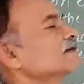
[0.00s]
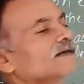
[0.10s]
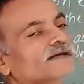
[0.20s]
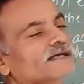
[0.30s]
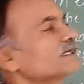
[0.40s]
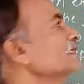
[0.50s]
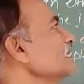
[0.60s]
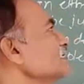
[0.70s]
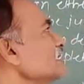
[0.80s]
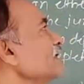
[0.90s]
There is the
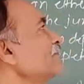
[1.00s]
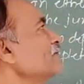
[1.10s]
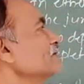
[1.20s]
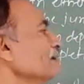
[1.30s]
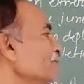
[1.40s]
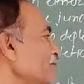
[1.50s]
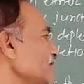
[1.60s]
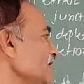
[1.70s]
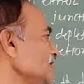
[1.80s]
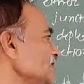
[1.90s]
diffusion
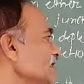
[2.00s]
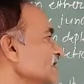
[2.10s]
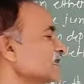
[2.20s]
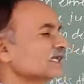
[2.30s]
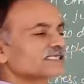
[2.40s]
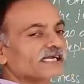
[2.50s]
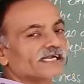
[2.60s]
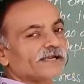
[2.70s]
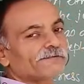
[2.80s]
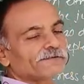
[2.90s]
process, there is the
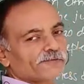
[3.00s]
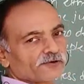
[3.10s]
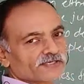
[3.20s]
drift process.